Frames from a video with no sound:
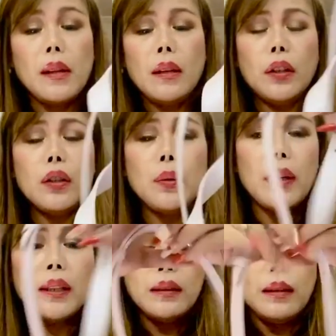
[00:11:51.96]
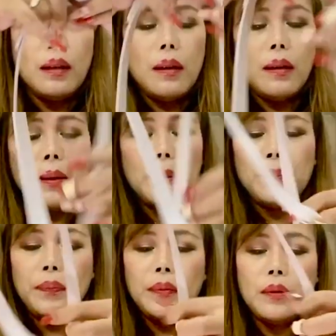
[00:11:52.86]
You know what?
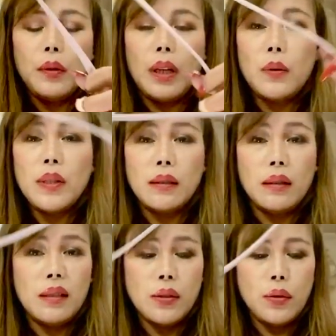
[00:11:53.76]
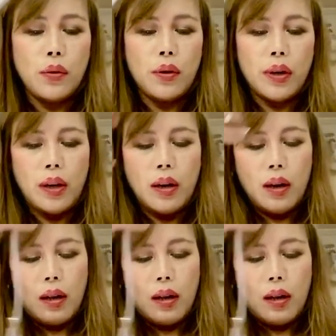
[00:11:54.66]
When I was at the store,